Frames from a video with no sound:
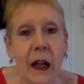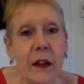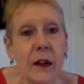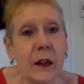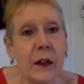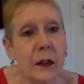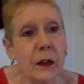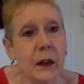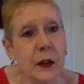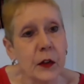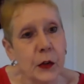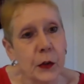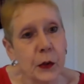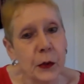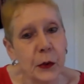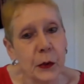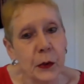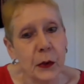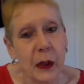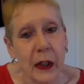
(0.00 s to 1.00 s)
to,
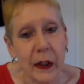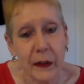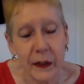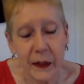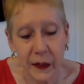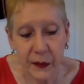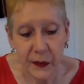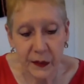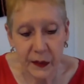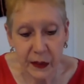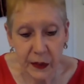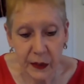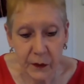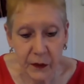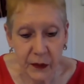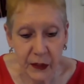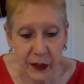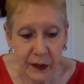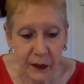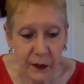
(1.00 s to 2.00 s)
to this
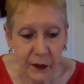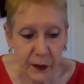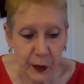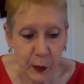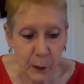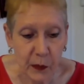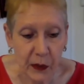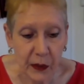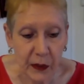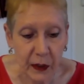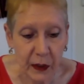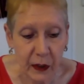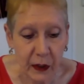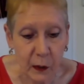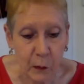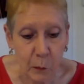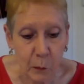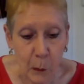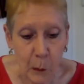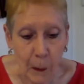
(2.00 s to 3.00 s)
evening's
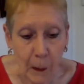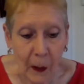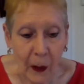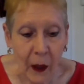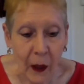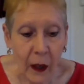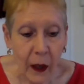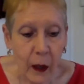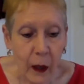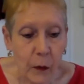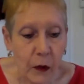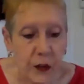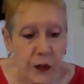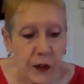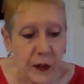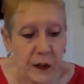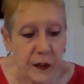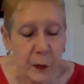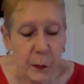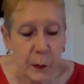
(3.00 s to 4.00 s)
seminar, which
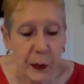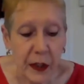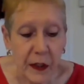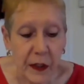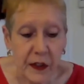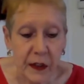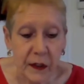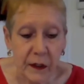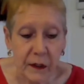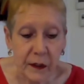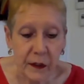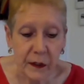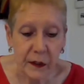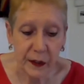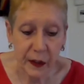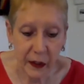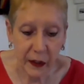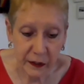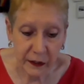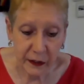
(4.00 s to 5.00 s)
is debating the
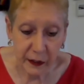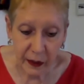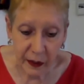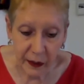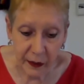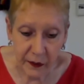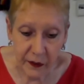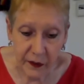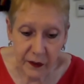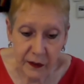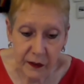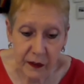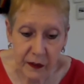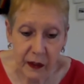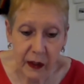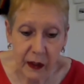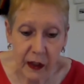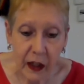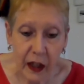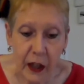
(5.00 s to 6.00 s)
zeitgeist
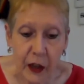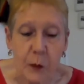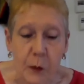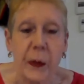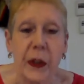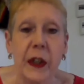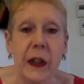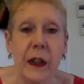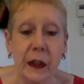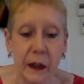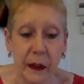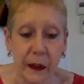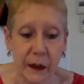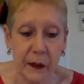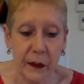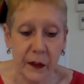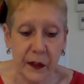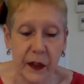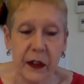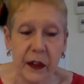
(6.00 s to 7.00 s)
and being
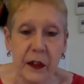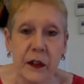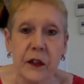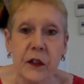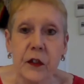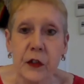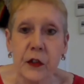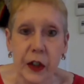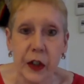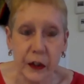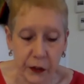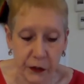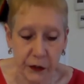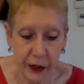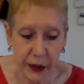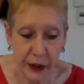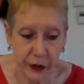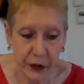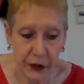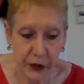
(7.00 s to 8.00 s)
second
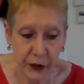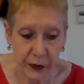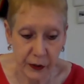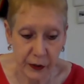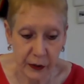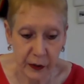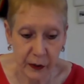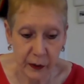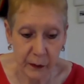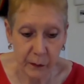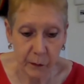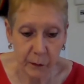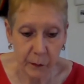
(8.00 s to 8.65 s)
generation.